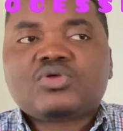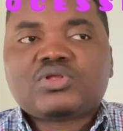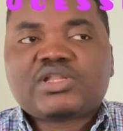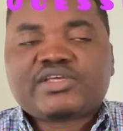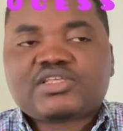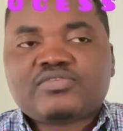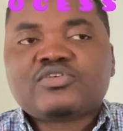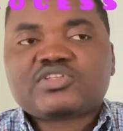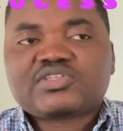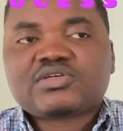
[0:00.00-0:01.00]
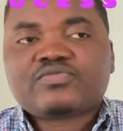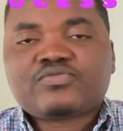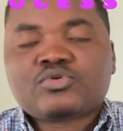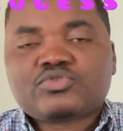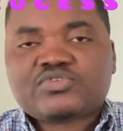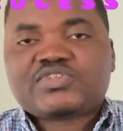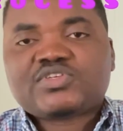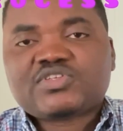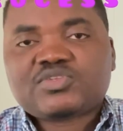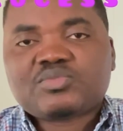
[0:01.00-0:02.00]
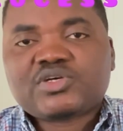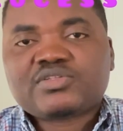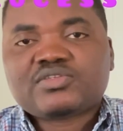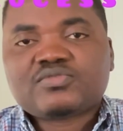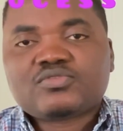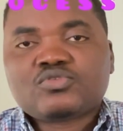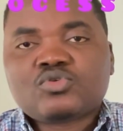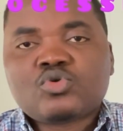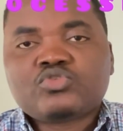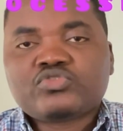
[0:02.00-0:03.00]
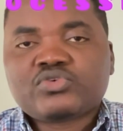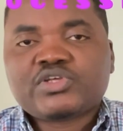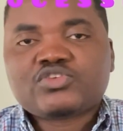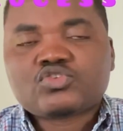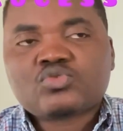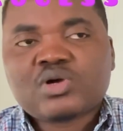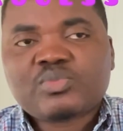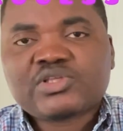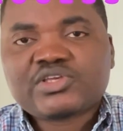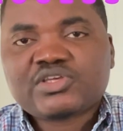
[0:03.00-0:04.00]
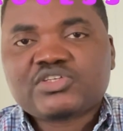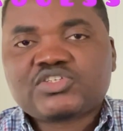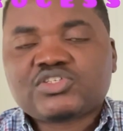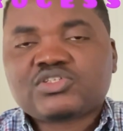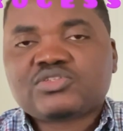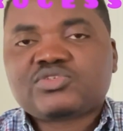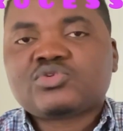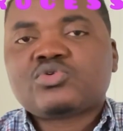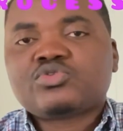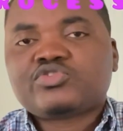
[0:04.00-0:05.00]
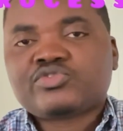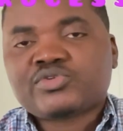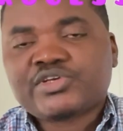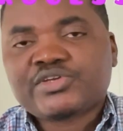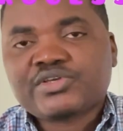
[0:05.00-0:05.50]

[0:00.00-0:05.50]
like give yourself 4 to 6 months to go through the school application, to go through the